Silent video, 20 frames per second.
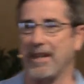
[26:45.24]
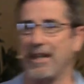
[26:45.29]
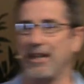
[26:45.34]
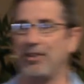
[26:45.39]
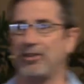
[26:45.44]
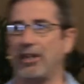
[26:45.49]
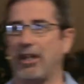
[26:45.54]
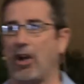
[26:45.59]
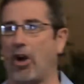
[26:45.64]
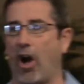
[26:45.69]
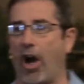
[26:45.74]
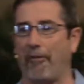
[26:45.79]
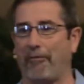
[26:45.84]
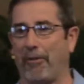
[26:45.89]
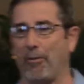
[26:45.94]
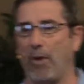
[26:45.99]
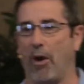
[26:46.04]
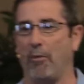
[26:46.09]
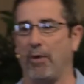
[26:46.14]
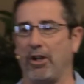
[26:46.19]
You see,
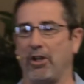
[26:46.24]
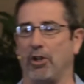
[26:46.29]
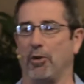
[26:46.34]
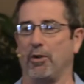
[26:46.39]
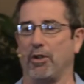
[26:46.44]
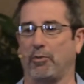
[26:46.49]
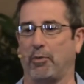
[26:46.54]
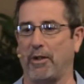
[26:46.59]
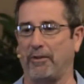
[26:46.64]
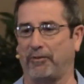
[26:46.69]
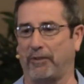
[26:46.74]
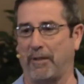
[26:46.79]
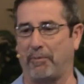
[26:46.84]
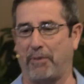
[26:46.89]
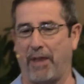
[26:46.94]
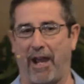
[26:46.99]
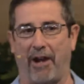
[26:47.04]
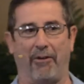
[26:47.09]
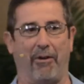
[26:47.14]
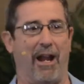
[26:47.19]
often what we do is we flip
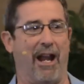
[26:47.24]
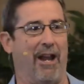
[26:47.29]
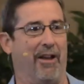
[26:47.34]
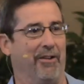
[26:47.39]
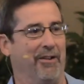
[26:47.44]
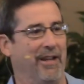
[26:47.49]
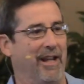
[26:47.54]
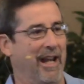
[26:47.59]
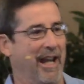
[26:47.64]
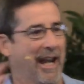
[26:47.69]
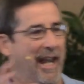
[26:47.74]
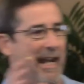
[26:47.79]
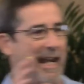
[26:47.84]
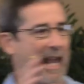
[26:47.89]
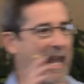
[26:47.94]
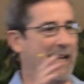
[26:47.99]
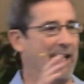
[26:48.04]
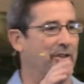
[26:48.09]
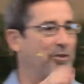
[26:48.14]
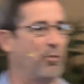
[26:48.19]
that around, and
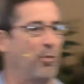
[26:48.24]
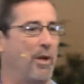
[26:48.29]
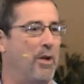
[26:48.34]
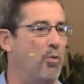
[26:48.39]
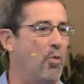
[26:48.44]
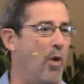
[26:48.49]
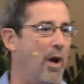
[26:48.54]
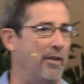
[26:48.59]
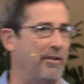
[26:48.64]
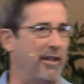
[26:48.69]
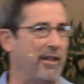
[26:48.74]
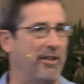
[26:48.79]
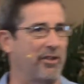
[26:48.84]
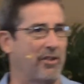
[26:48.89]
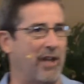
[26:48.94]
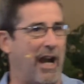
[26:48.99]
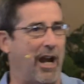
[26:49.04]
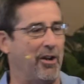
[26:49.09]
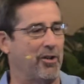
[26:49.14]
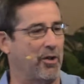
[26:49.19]
that is we want the
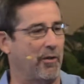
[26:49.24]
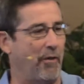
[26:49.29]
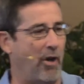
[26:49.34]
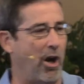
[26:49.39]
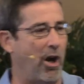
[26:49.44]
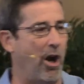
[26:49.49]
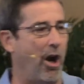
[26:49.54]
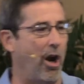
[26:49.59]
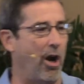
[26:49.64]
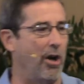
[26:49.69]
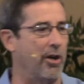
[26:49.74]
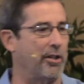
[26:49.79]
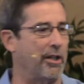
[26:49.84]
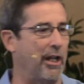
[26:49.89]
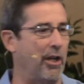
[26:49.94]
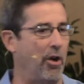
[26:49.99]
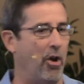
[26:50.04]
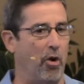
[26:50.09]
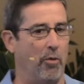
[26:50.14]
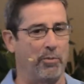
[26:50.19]
desires of our heart
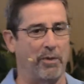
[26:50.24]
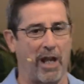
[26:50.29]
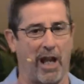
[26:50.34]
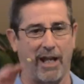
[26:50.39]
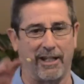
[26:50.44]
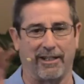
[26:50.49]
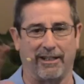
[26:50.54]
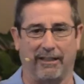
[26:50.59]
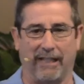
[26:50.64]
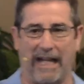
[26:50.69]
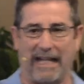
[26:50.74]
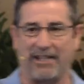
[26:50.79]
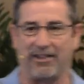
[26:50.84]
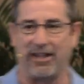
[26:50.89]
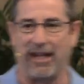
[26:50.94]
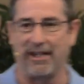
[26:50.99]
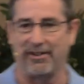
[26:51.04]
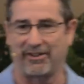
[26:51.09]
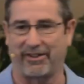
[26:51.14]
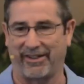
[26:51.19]
and hope God delights
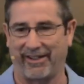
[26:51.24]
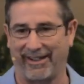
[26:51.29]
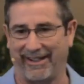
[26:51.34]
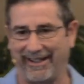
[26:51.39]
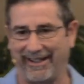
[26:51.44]
us.